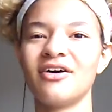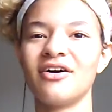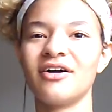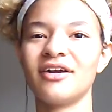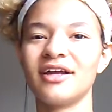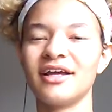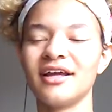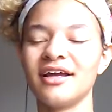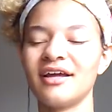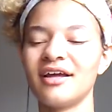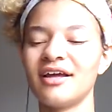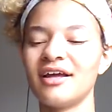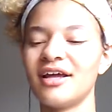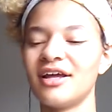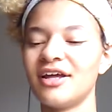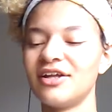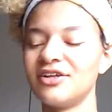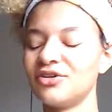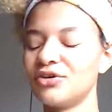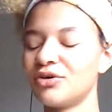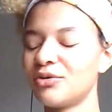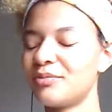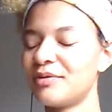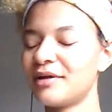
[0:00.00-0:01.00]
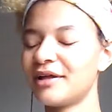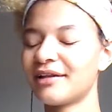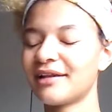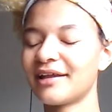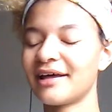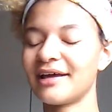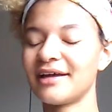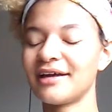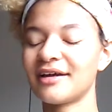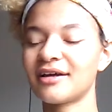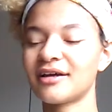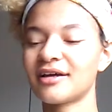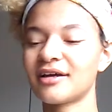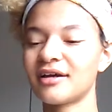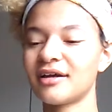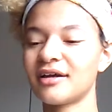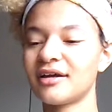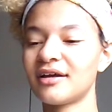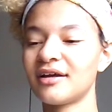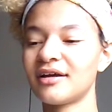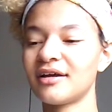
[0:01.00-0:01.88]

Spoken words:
on it. And you'll be like,